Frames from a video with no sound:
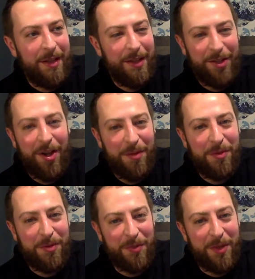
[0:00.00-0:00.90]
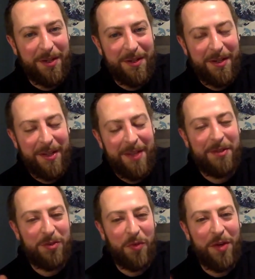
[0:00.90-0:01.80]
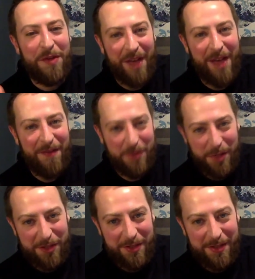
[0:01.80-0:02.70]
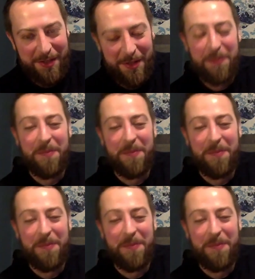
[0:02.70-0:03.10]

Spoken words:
I thought it was weird. There's 25 questions.